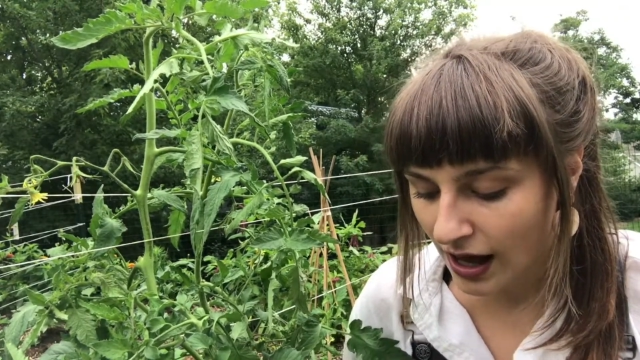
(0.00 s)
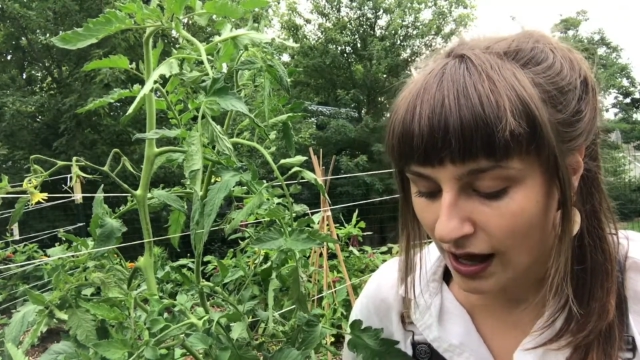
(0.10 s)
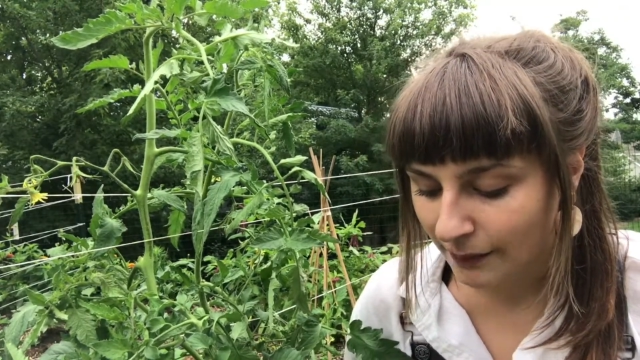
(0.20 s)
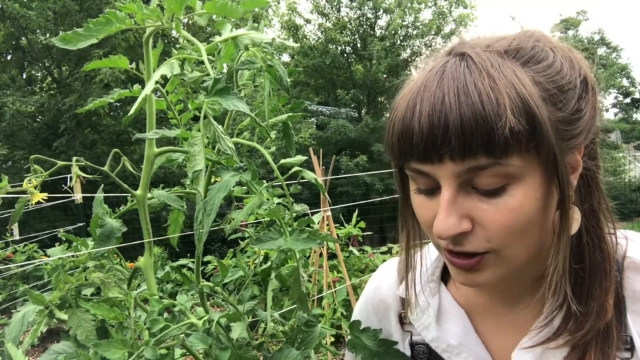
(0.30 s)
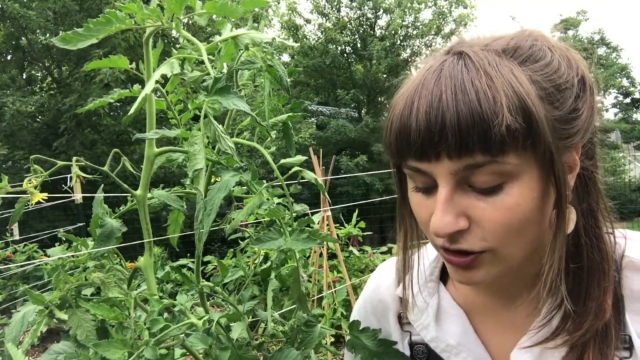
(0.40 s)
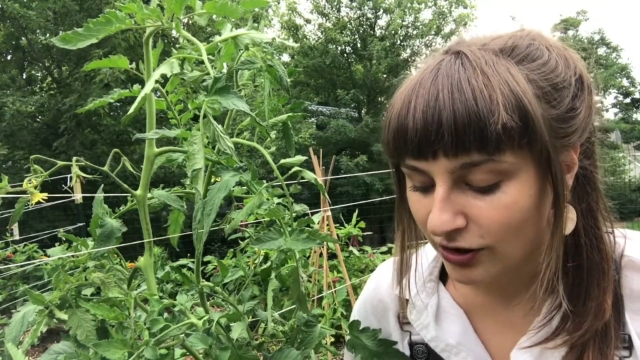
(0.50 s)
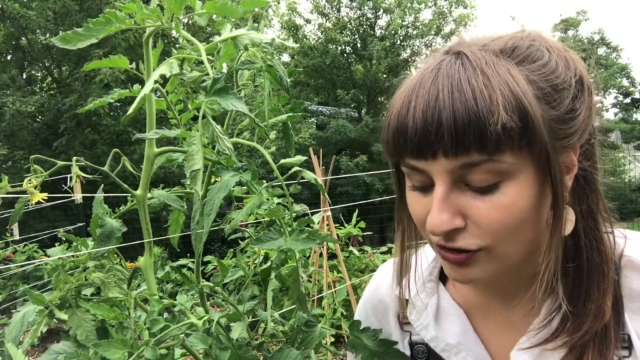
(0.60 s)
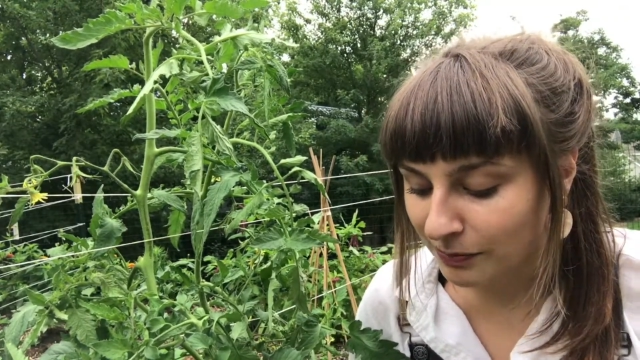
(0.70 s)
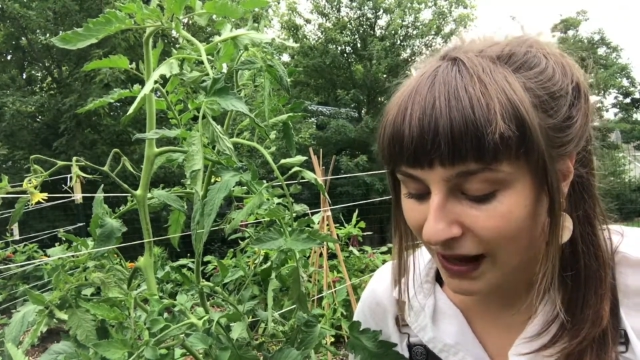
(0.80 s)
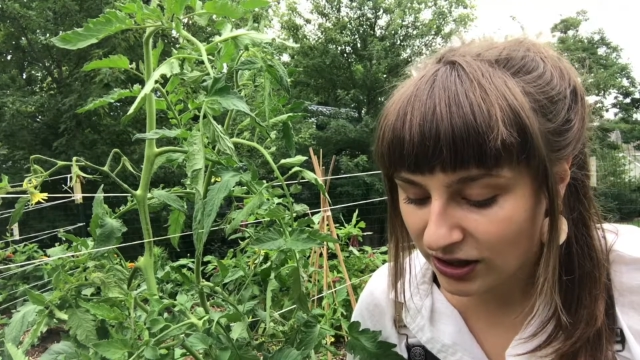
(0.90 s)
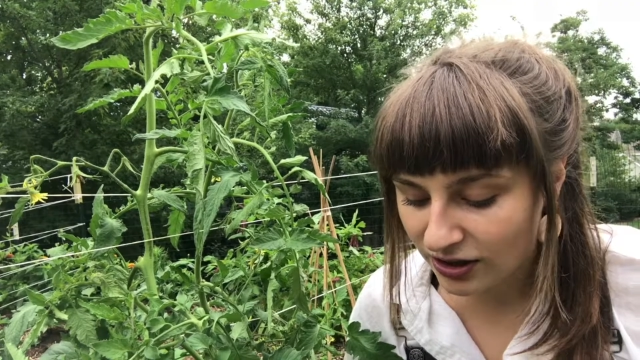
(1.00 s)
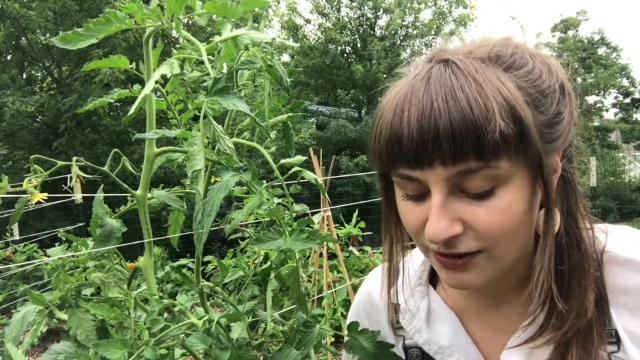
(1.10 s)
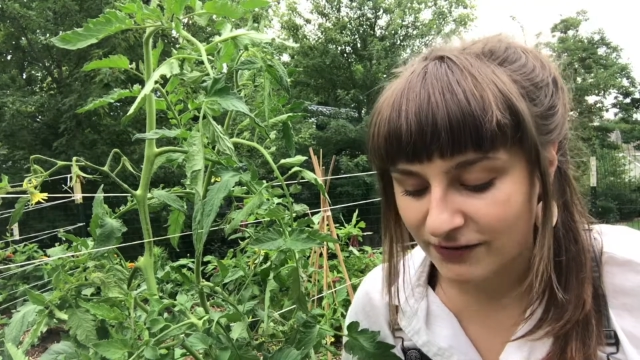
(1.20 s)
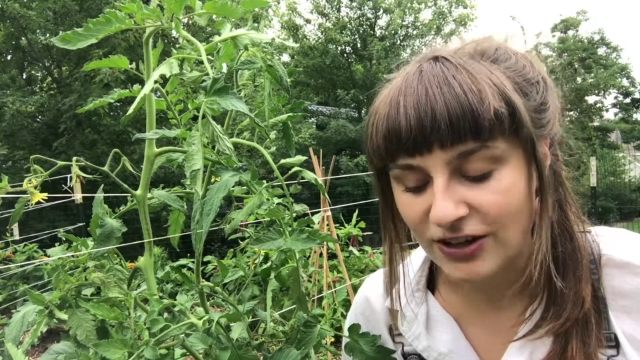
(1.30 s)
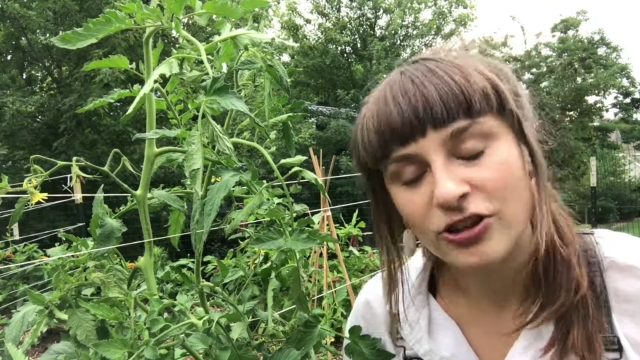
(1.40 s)
um, encourage
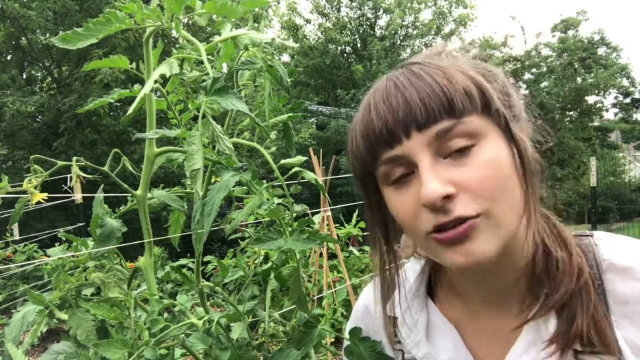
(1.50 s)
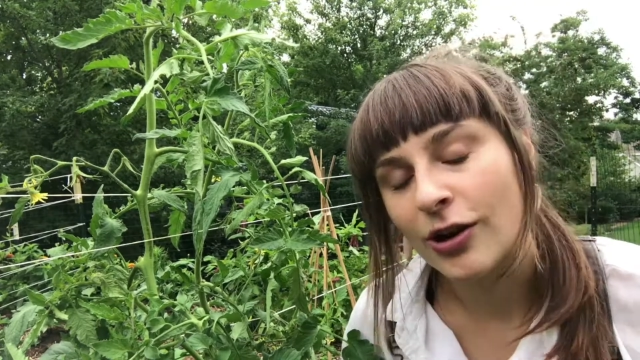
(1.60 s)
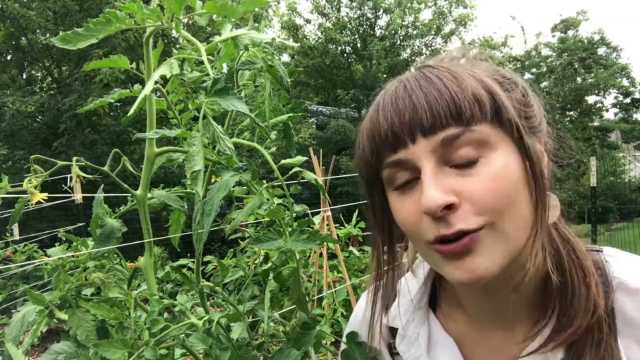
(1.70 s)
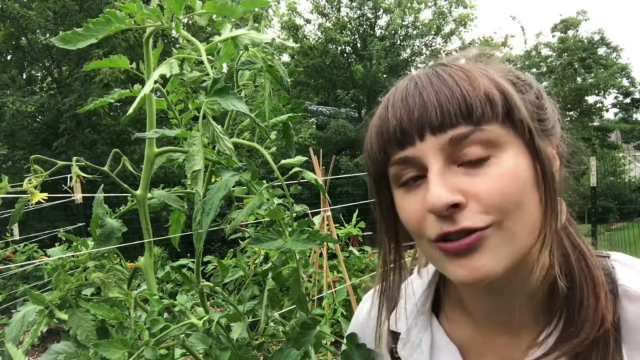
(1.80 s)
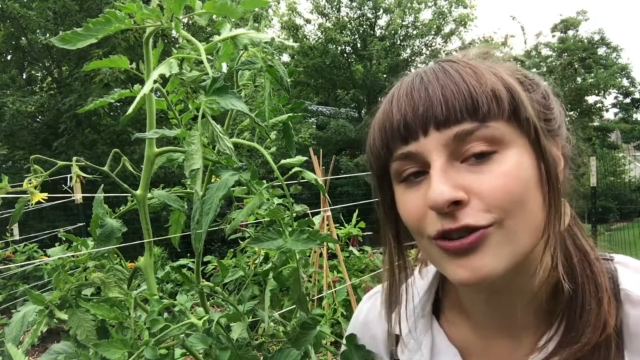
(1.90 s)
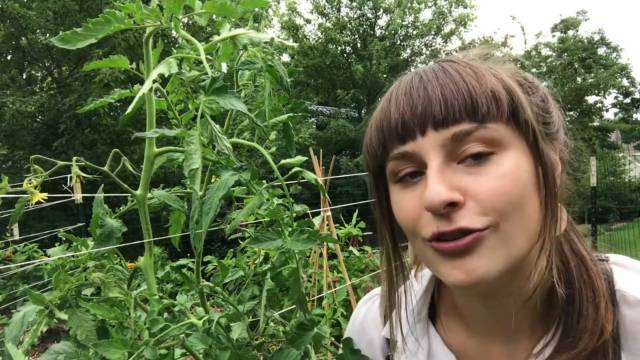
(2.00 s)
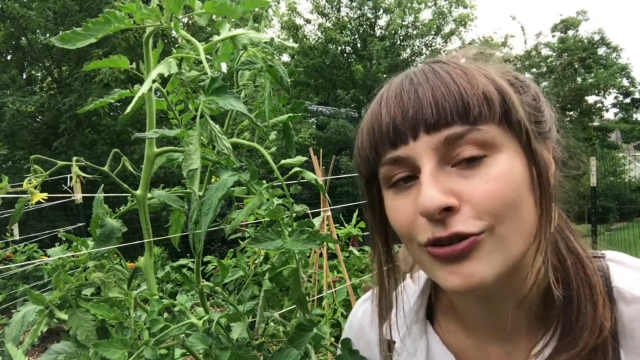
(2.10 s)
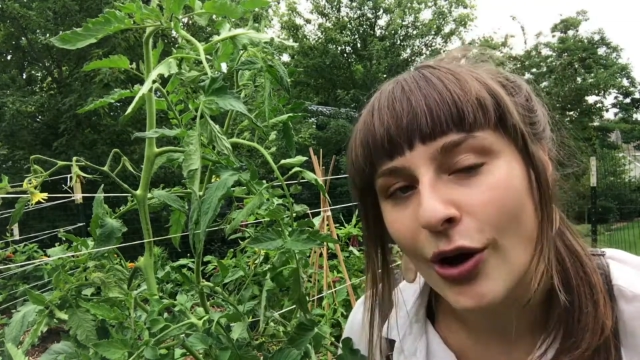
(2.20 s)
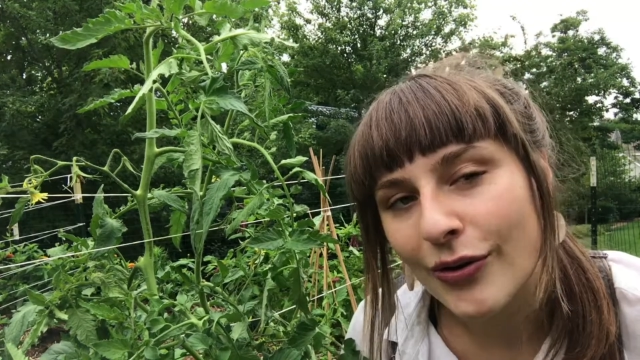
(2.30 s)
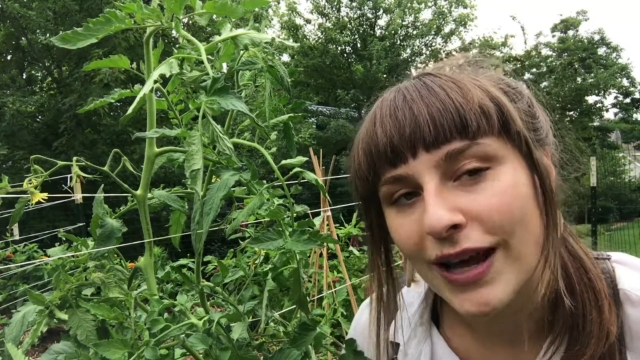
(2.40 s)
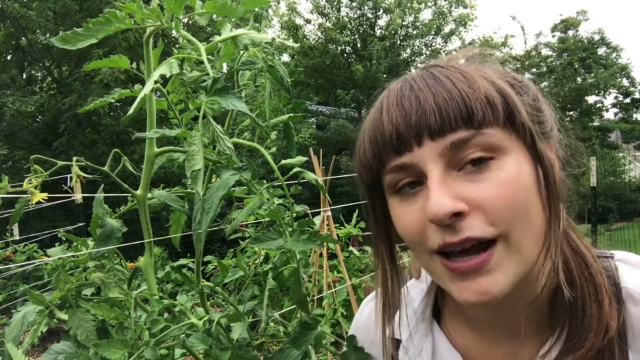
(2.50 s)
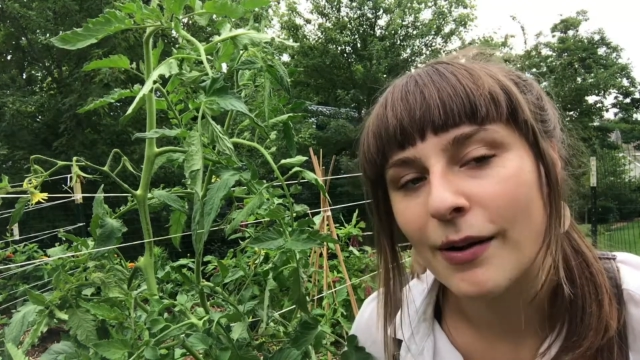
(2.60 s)
backyard veggie growers to donate